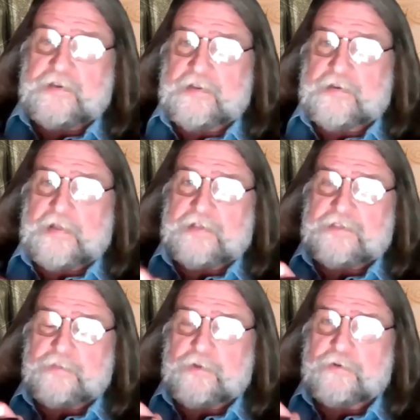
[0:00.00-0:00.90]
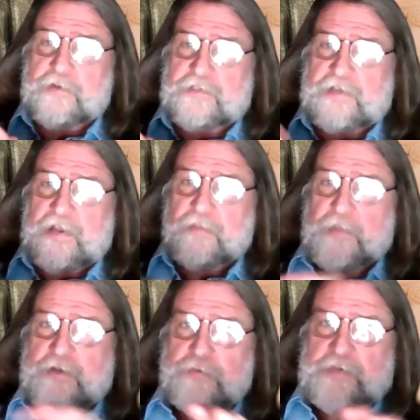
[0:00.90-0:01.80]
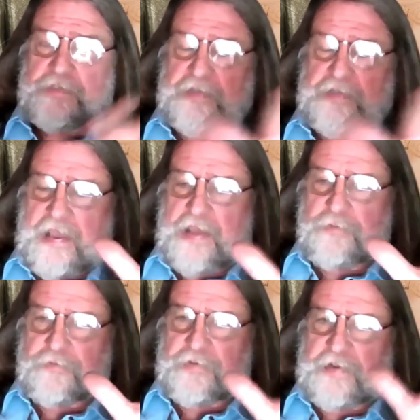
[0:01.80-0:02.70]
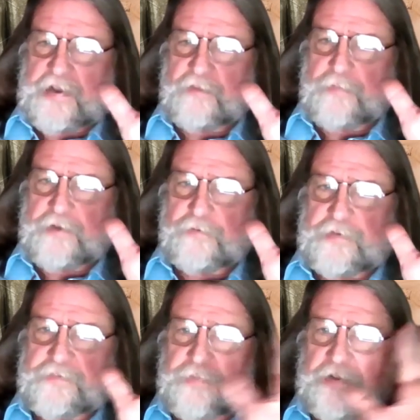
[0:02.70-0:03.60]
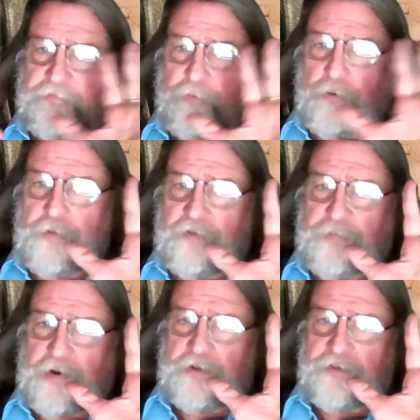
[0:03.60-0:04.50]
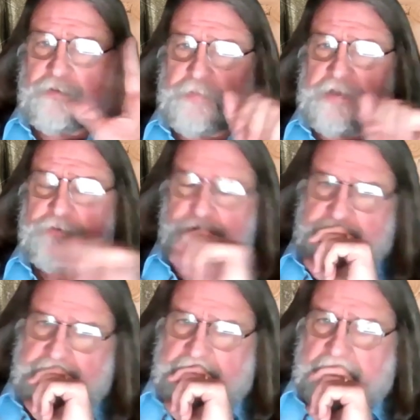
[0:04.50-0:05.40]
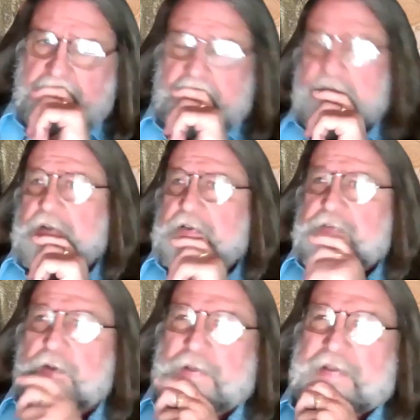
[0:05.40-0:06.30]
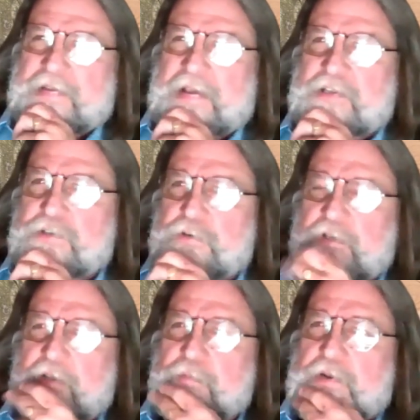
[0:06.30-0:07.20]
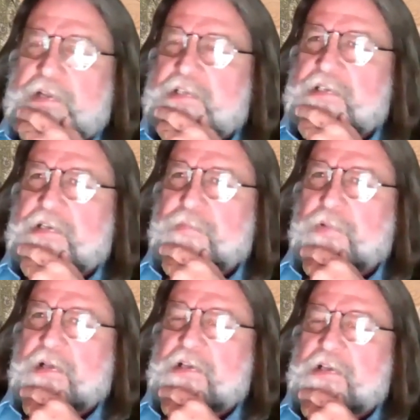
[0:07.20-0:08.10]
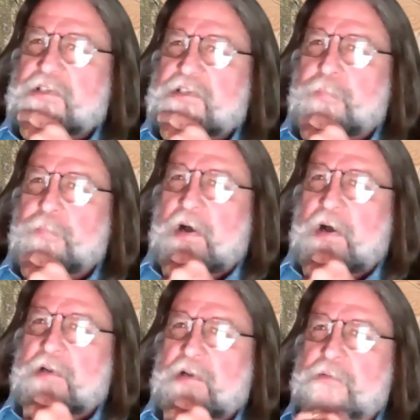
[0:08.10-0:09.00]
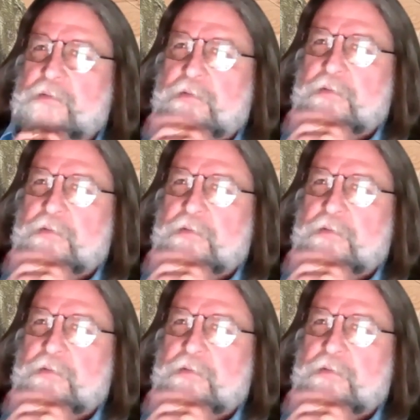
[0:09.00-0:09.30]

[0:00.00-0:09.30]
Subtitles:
and as someone who does documentaries, the aim of the documentary is to be informative, but also to be interesting. So he takes certain liberties and he plays up on